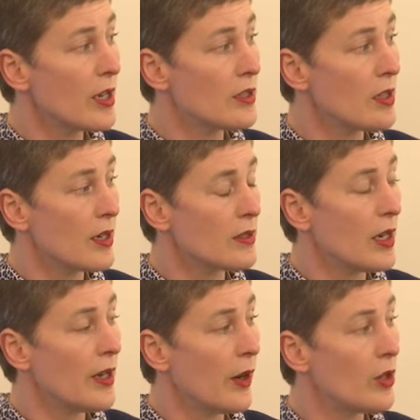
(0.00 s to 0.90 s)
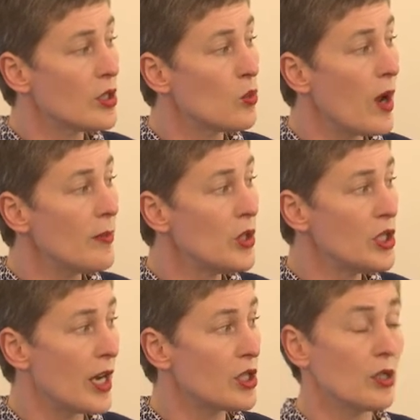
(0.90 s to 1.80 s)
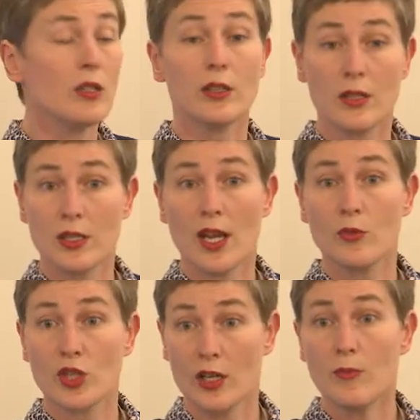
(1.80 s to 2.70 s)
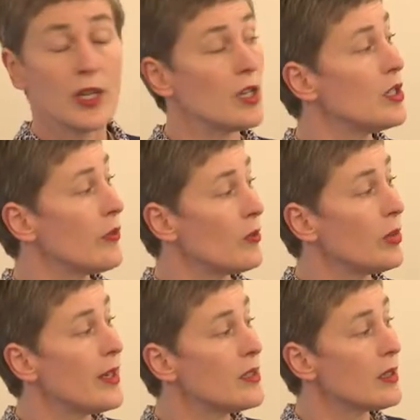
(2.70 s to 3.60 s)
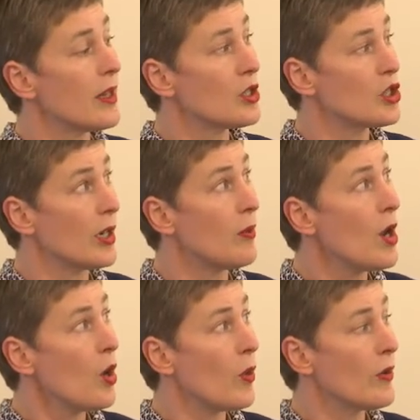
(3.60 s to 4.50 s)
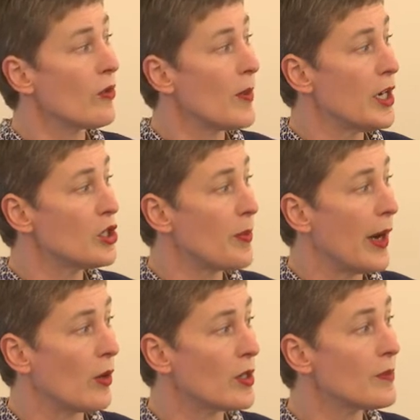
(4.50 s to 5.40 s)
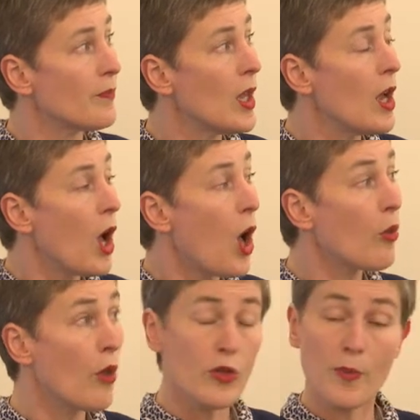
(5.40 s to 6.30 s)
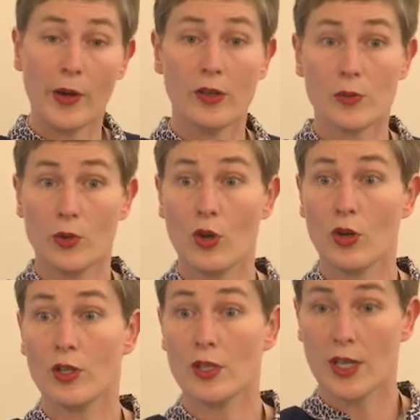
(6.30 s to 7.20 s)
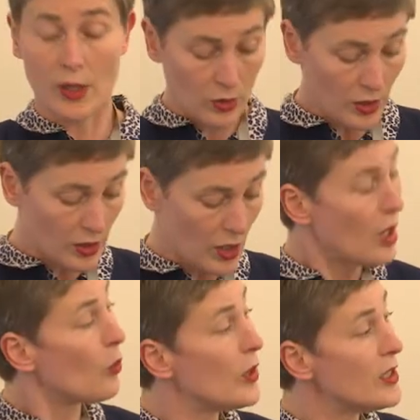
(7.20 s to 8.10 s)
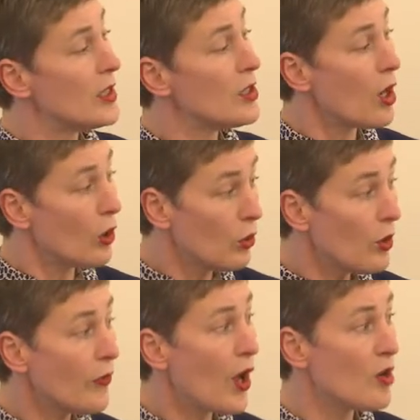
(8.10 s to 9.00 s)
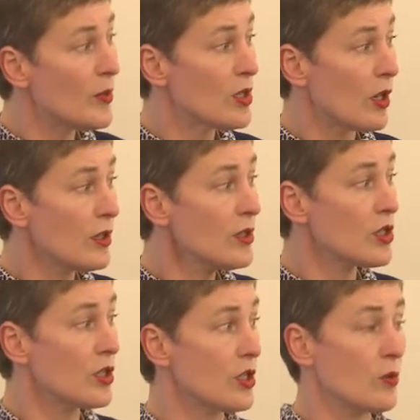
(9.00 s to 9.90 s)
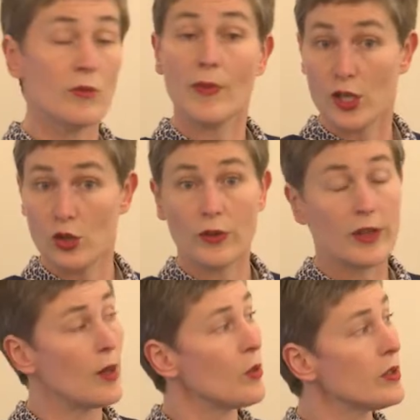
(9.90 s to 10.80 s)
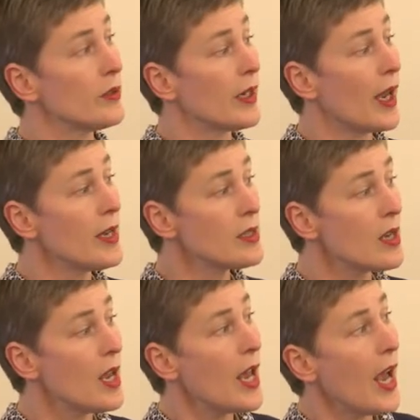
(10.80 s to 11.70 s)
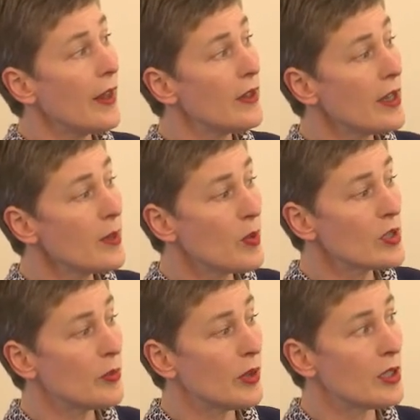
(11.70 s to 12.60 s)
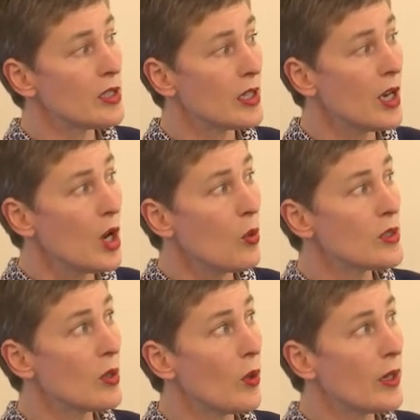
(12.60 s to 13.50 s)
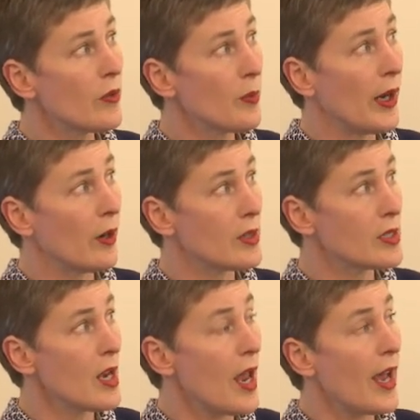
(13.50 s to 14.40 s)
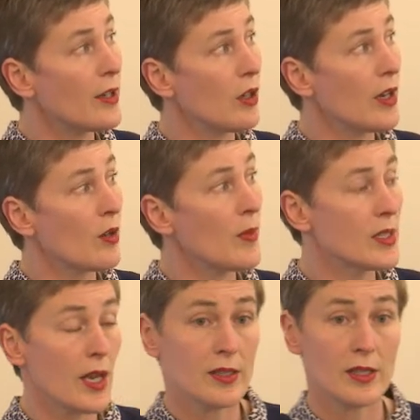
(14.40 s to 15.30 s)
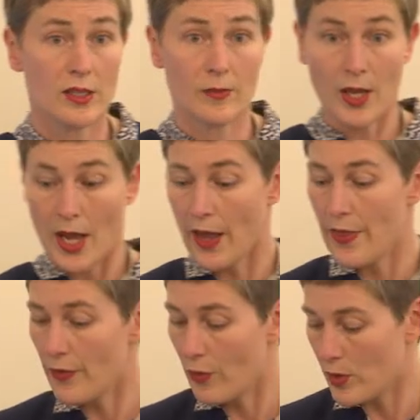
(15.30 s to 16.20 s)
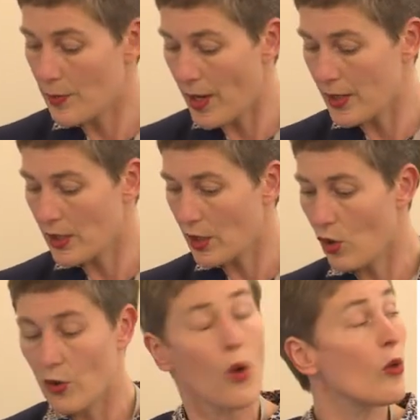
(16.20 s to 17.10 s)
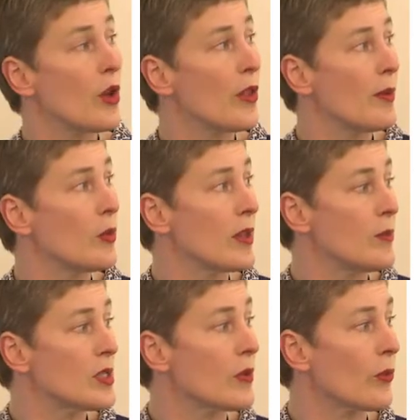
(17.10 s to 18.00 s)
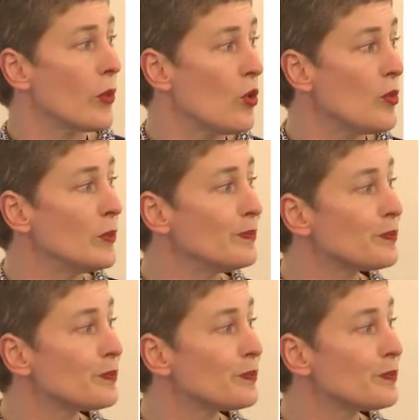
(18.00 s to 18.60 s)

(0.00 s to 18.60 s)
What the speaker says: had inherited 1 mutation in the same gene, but in a different place in that gene, 1 from each parent. Although the parents were non-consanguineous, we did look for homozygous just to make sure that that wasn't the case. And the other possibility was that one of the parents had gonadal mosaicism and therefore was passing it on, although they themselves were normal.